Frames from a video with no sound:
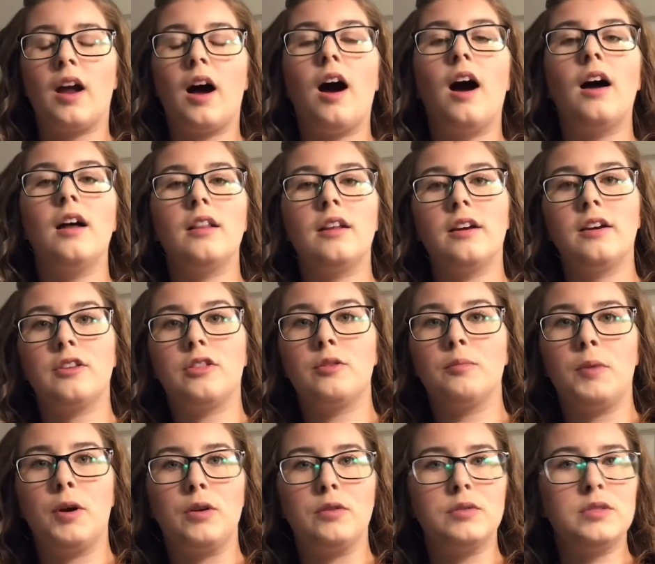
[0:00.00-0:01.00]
I like the
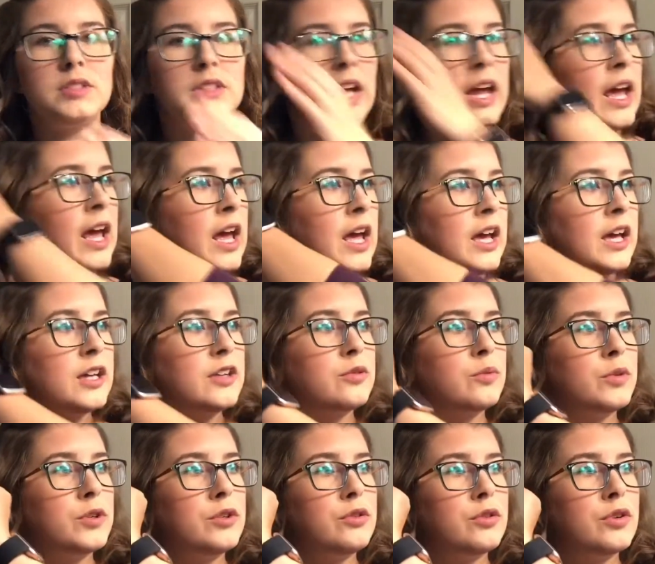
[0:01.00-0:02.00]
most is
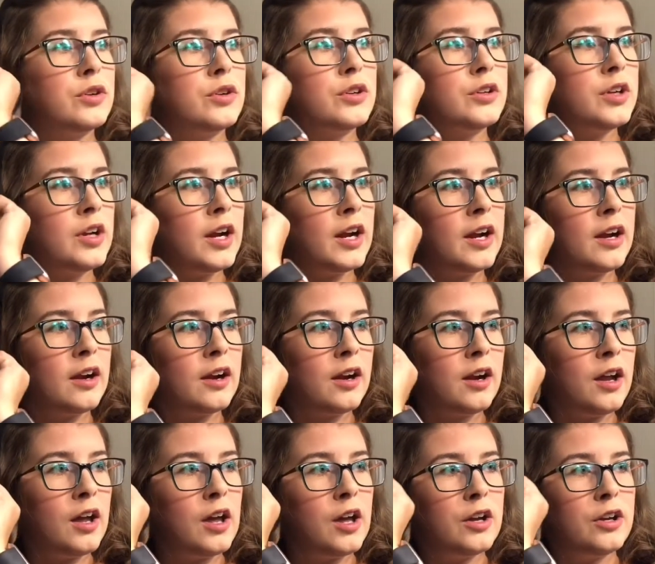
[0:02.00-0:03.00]
when you curl your hair,